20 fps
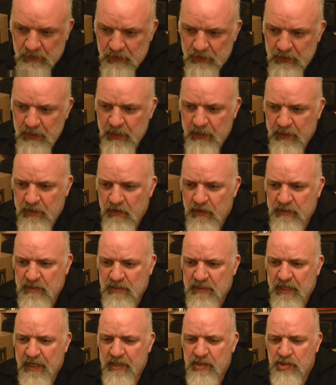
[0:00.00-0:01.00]
Yeah, nice
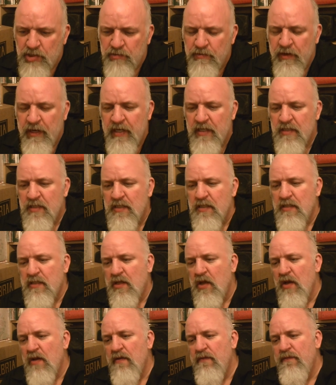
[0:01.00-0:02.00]
tangerines and
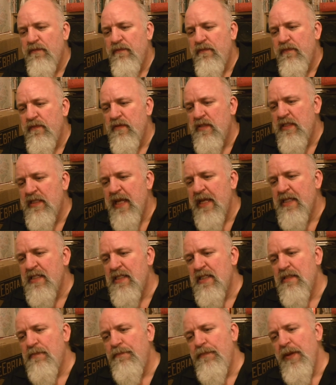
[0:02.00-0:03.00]
kind of
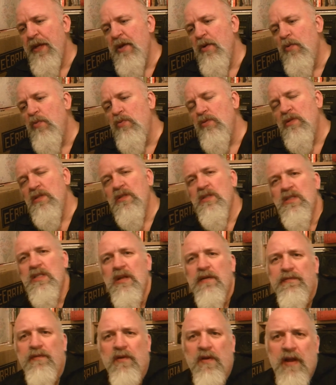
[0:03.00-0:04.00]
zest pills and
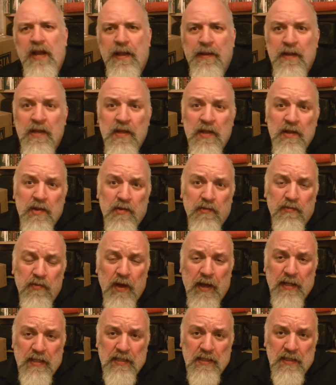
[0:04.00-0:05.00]
stuff like that.
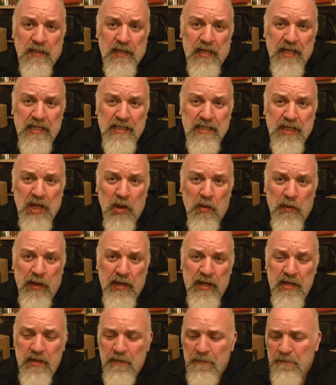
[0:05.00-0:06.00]
Right, let's go
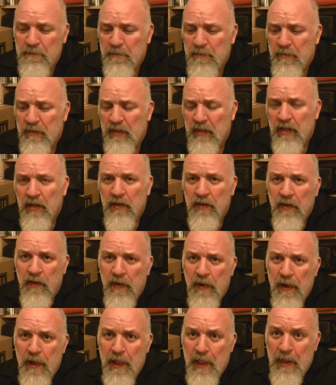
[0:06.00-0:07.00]
in.
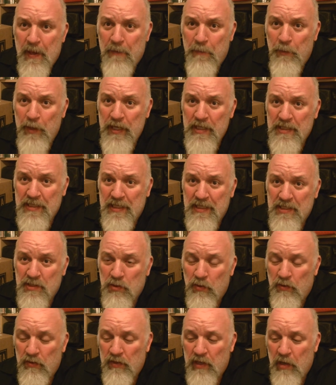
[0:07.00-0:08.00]
Wheaty
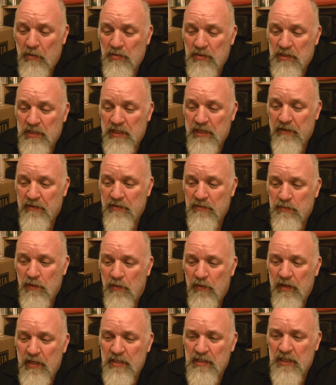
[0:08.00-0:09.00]
sort of notes in there as
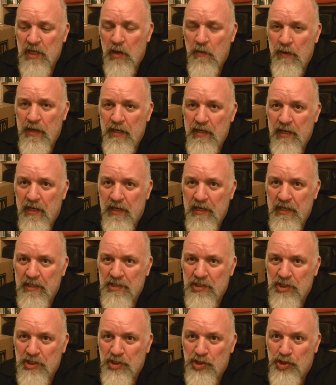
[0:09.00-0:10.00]
well. Let's go in and
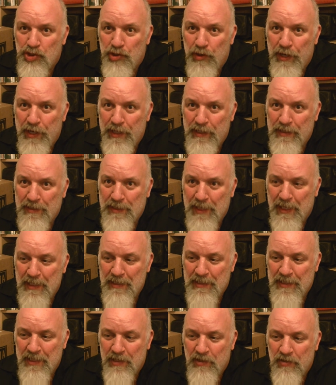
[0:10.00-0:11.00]
let's try it and
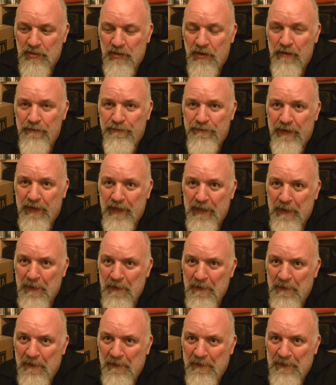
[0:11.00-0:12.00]
taste it because I think
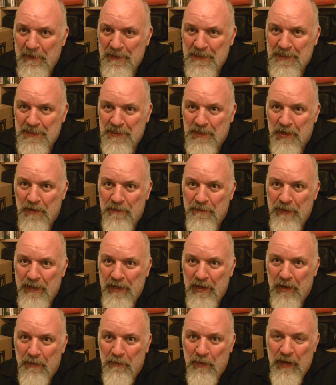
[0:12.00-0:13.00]
this is going to be
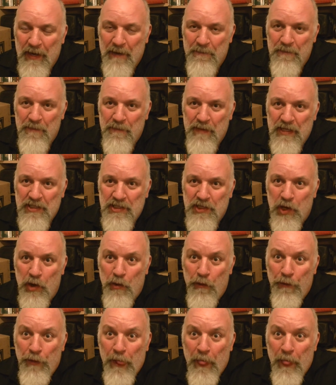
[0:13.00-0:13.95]
like one of them that makes you go